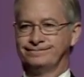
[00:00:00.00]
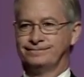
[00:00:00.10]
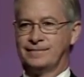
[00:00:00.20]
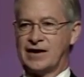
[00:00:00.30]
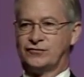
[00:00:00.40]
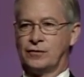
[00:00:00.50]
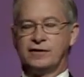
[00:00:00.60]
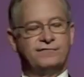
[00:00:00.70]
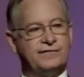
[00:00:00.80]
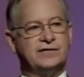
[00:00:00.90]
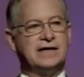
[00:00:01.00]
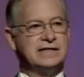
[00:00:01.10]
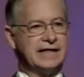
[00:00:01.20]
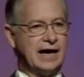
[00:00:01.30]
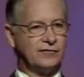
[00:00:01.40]
I sold a
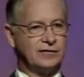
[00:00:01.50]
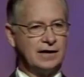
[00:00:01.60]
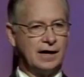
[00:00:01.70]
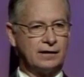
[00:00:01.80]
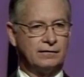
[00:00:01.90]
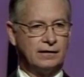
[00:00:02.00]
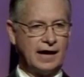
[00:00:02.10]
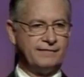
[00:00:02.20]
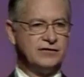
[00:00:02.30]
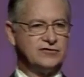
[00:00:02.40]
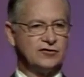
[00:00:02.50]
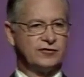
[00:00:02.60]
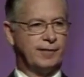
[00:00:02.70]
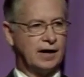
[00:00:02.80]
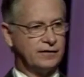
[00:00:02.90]
$15,000 life insurance
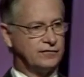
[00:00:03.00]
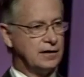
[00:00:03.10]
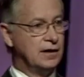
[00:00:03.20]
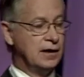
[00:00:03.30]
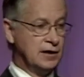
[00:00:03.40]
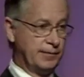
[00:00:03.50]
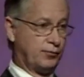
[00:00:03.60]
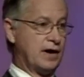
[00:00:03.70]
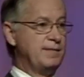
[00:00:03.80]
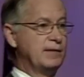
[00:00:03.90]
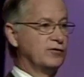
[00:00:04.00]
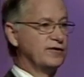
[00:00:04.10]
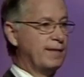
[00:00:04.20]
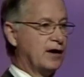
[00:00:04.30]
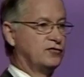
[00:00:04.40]
policy. The premium was
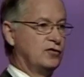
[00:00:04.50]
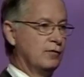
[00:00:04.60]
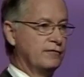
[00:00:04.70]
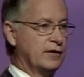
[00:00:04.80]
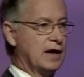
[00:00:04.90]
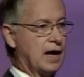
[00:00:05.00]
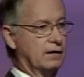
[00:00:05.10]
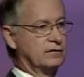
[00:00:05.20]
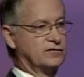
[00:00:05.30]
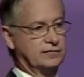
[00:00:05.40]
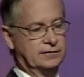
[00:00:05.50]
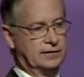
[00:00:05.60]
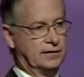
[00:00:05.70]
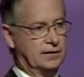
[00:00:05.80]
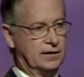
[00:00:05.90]
about $200.
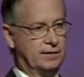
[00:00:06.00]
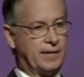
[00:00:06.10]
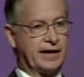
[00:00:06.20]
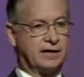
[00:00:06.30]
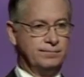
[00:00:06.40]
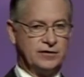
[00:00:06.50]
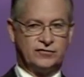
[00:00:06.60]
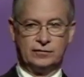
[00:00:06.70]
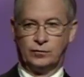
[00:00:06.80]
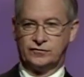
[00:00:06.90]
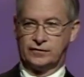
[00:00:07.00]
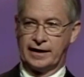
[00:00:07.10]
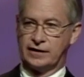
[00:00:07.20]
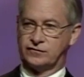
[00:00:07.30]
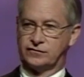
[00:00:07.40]
My commission was
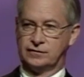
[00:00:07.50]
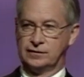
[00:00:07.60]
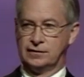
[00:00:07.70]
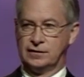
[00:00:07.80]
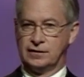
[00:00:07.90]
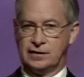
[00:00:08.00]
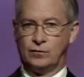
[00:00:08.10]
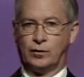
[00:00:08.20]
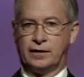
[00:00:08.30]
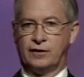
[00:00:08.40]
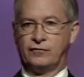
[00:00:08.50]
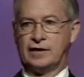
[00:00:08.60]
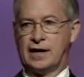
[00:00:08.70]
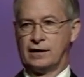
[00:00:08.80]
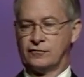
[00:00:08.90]
less than
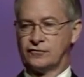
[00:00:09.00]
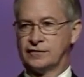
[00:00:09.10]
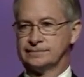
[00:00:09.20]
$100.